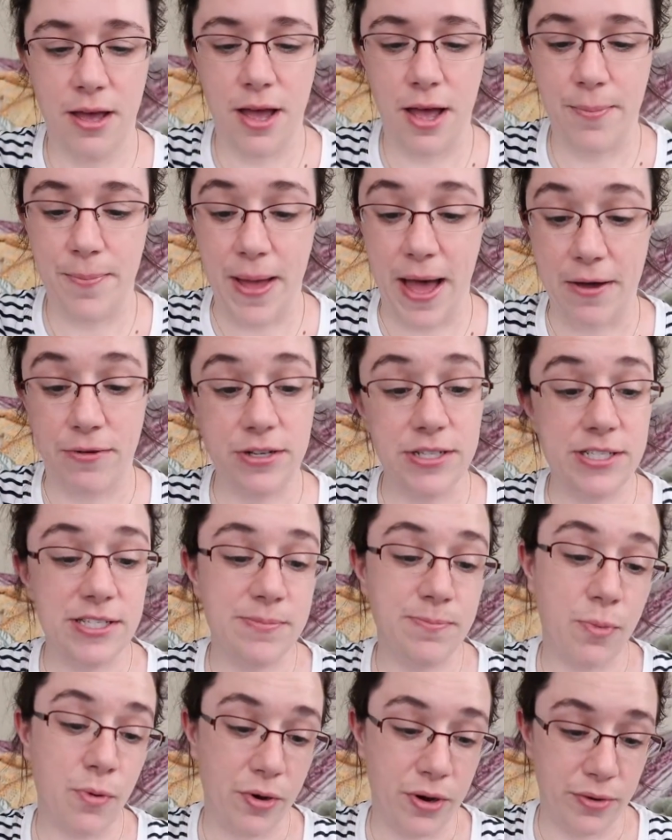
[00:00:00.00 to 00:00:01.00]
about a
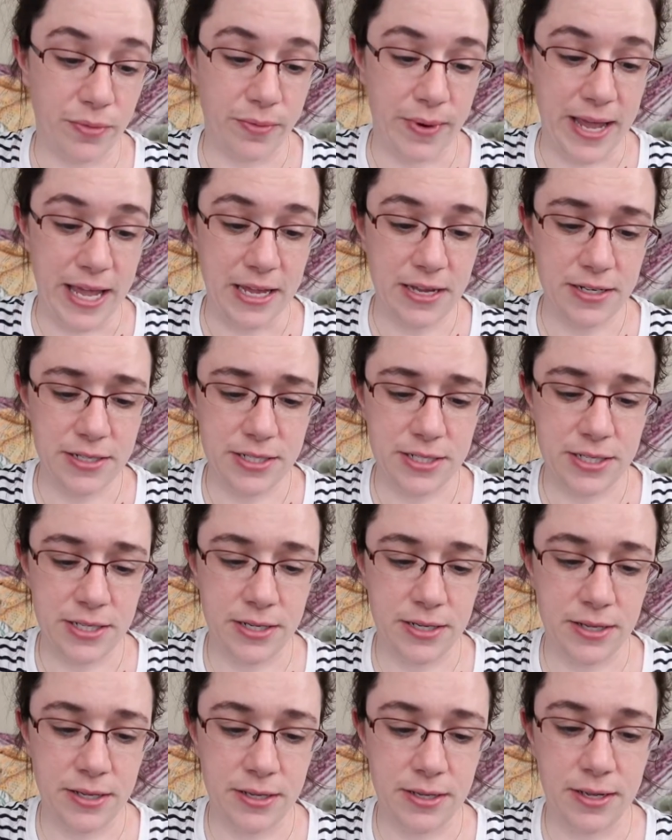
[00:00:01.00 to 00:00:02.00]
sport weight.
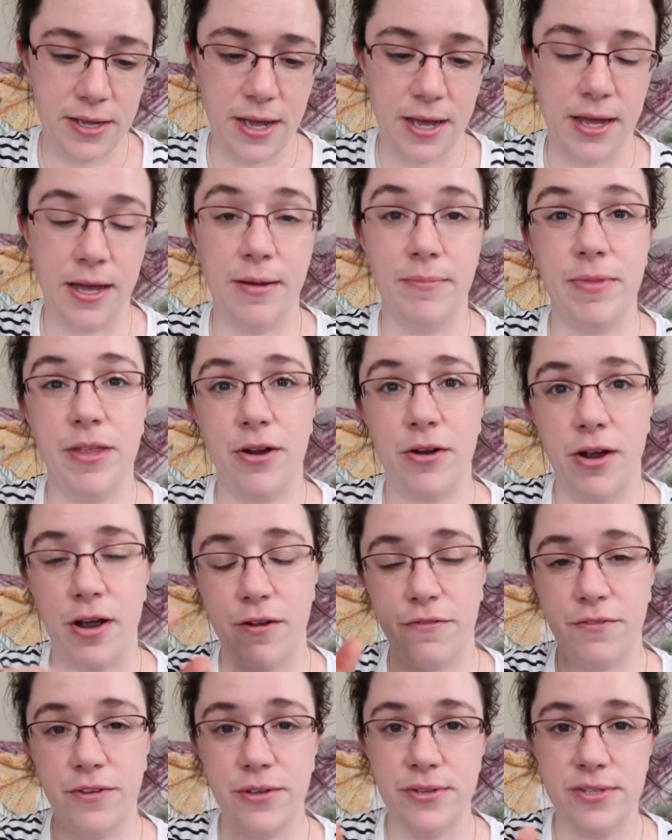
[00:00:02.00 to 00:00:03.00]
There
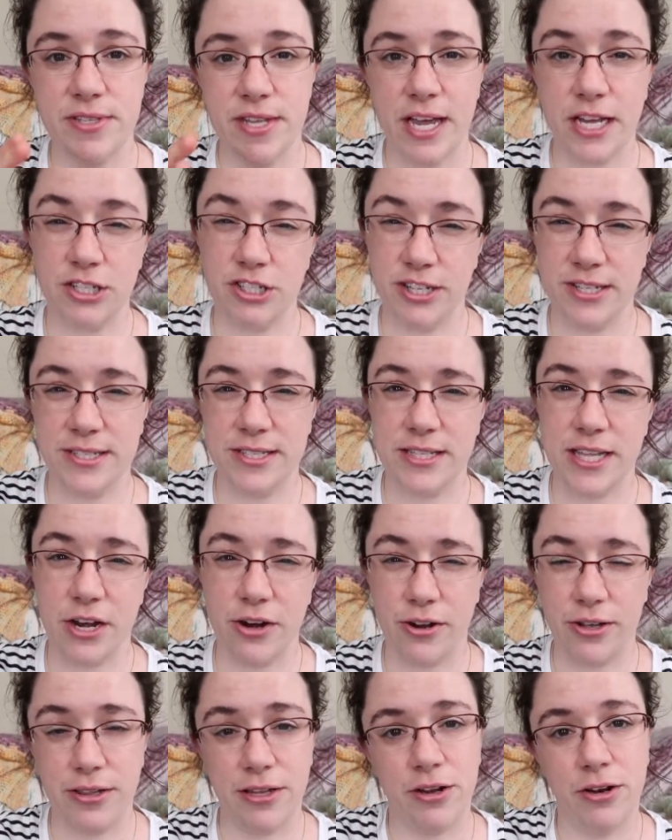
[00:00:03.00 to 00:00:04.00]
are a few sections that
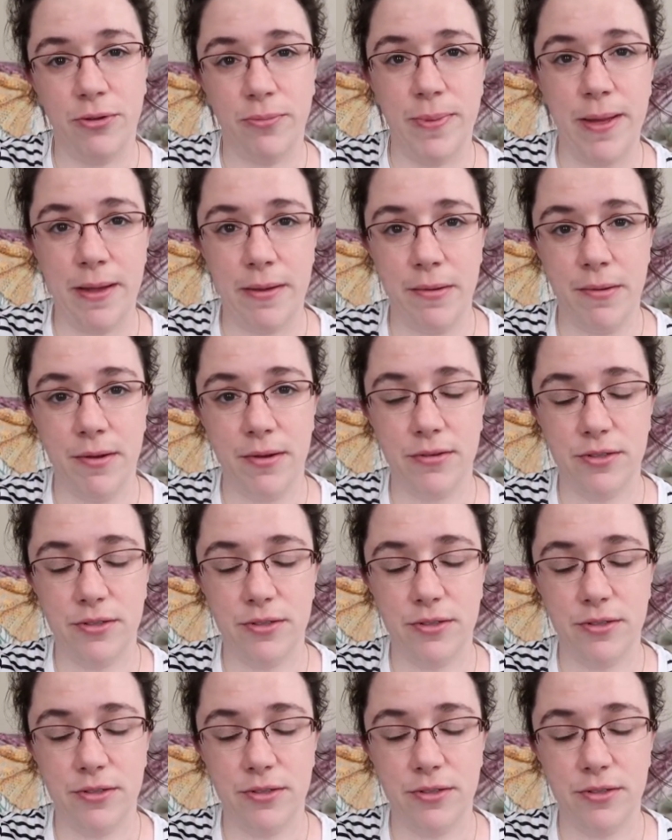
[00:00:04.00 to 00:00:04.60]
are a little bit